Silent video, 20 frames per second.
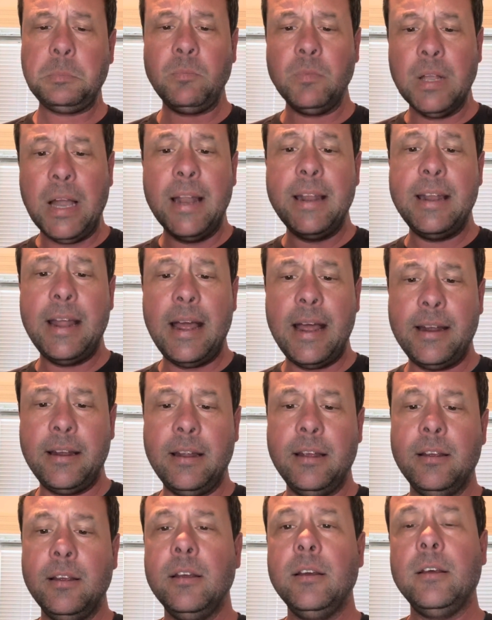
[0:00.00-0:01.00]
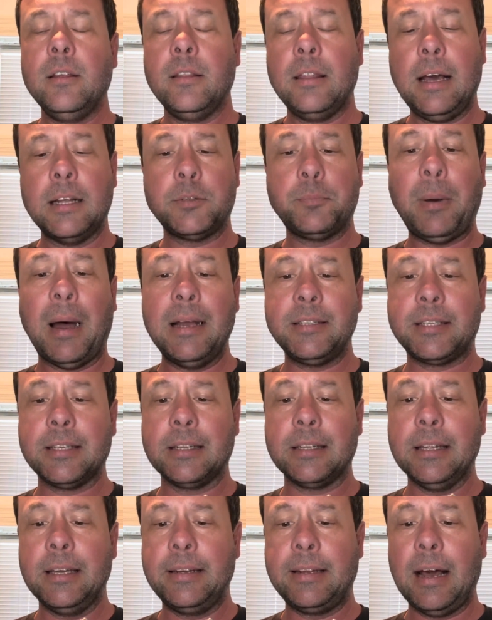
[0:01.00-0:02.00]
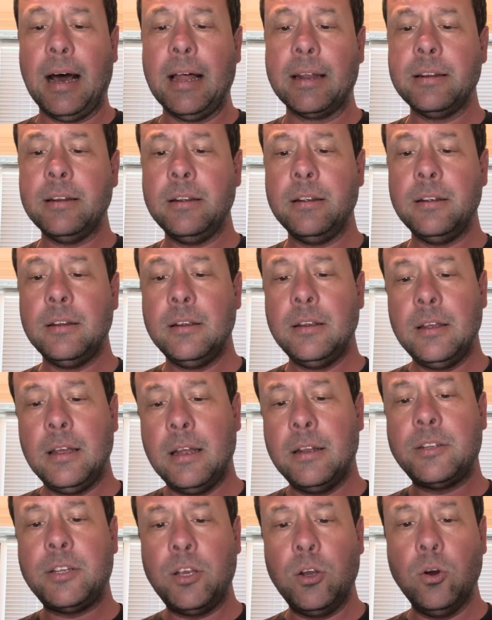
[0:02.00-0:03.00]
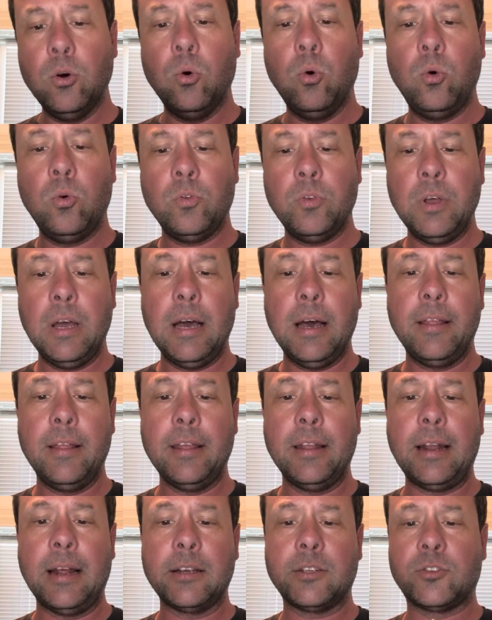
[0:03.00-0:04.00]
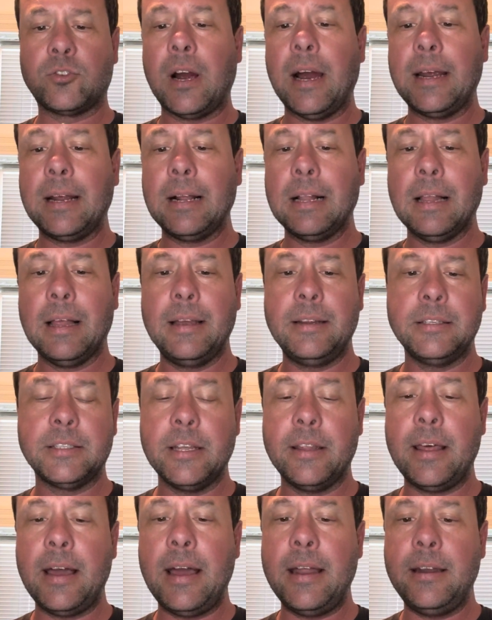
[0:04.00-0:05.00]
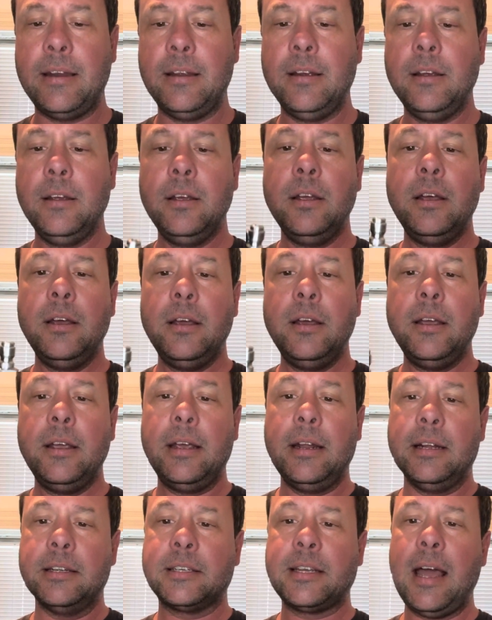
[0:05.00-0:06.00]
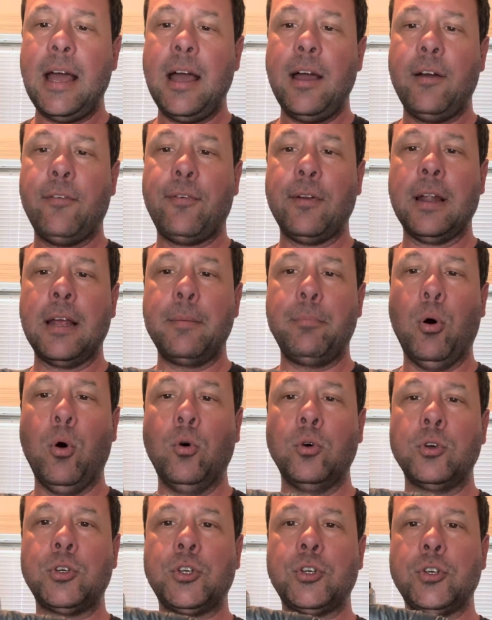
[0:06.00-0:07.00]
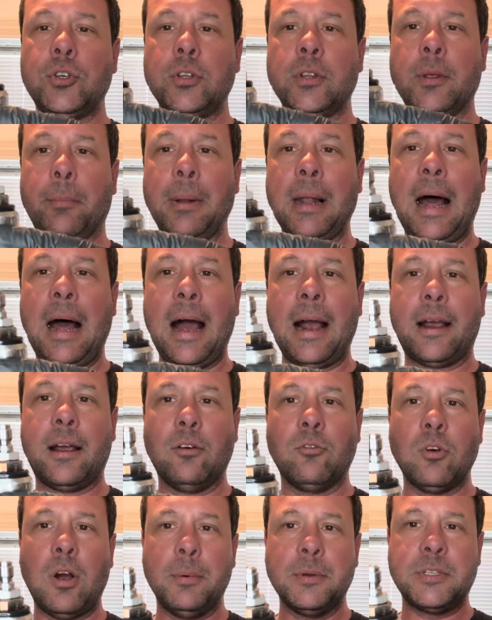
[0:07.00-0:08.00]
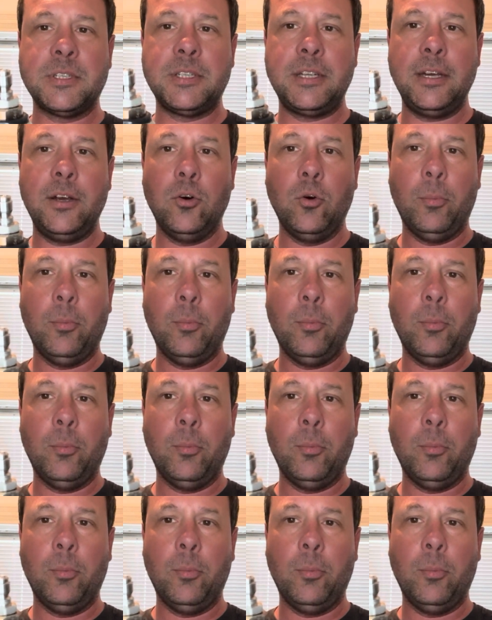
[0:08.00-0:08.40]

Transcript: and then that's basically done until the next drain clean. So then you just carefully push the black rubber seal